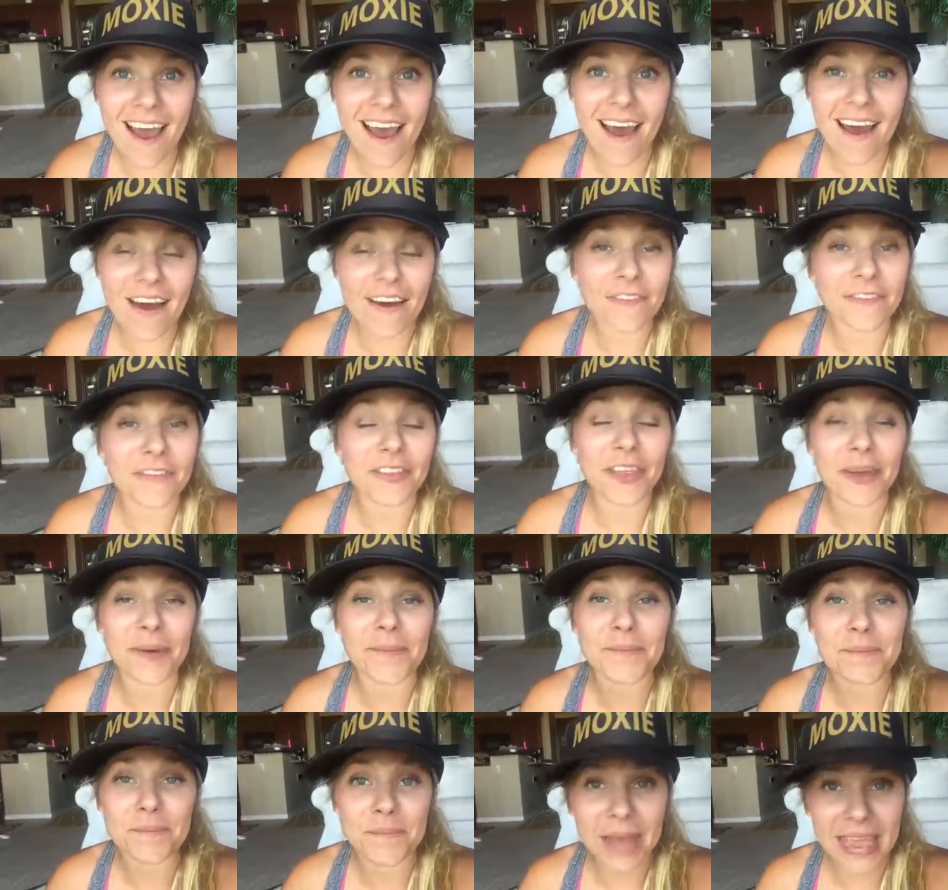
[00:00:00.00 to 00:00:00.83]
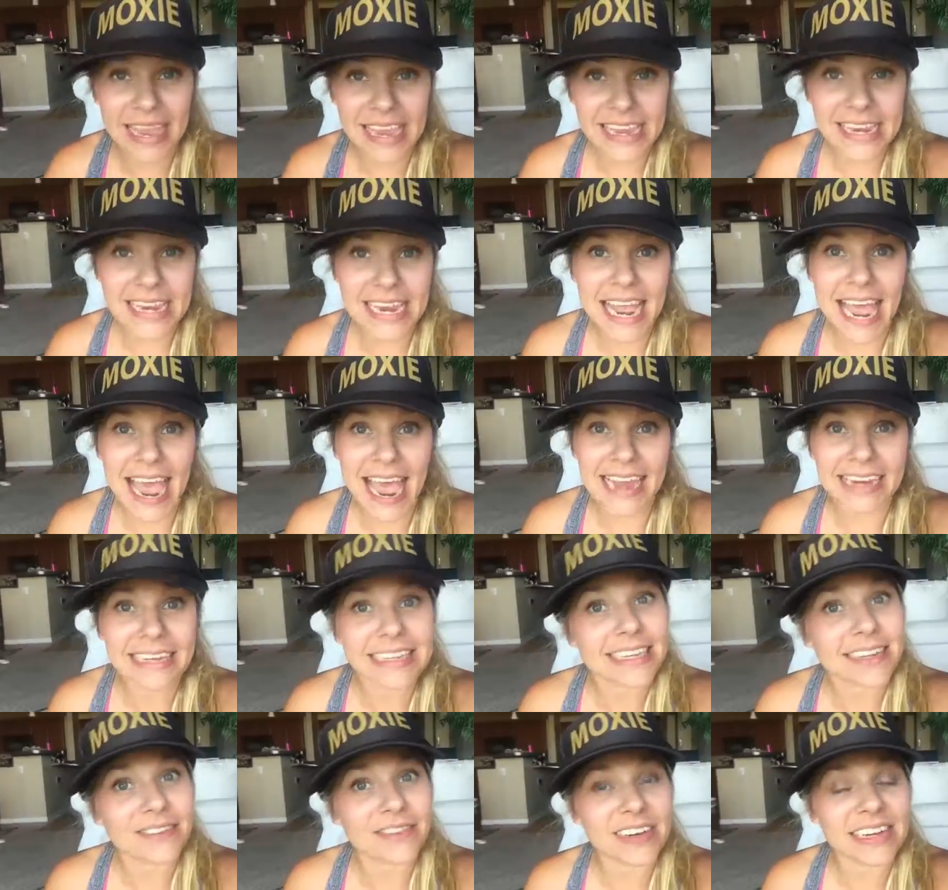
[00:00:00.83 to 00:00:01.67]
of the main
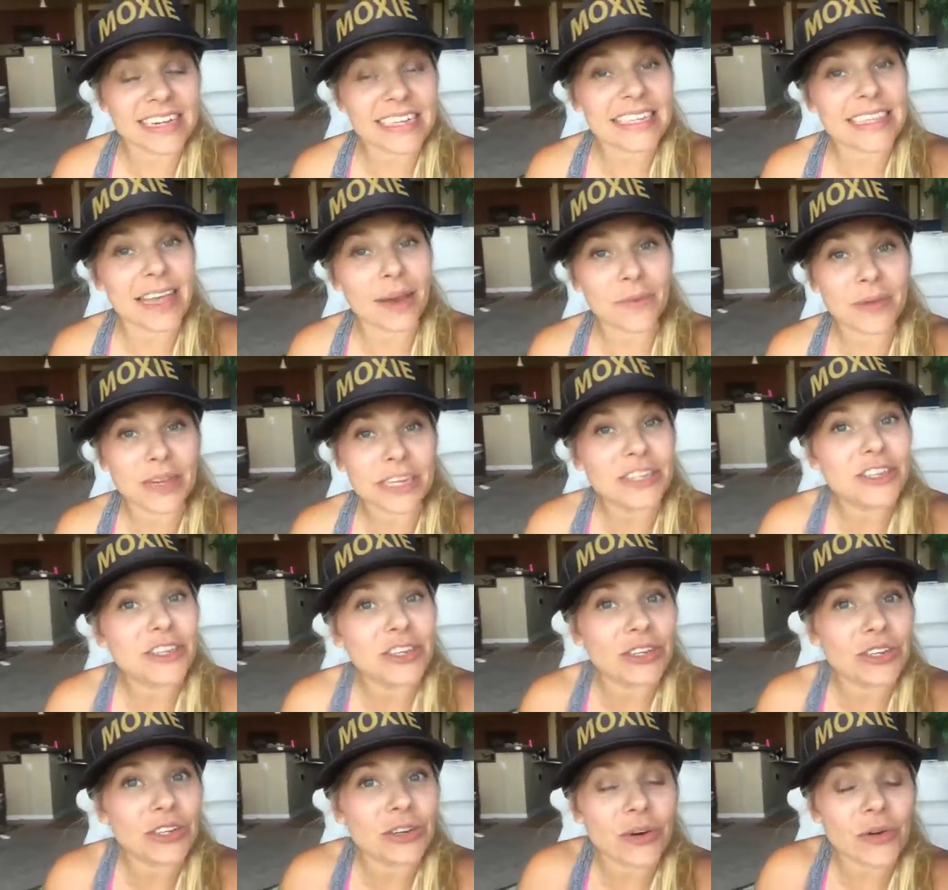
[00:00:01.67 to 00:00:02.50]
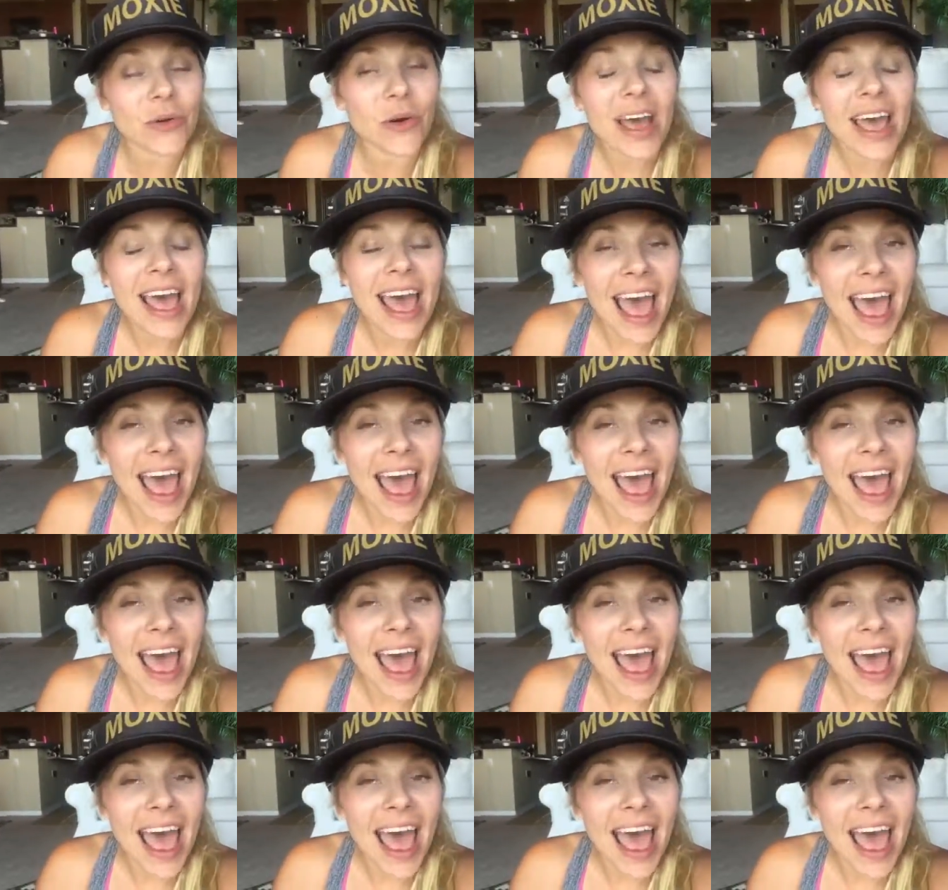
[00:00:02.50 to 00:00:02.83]
activities that we do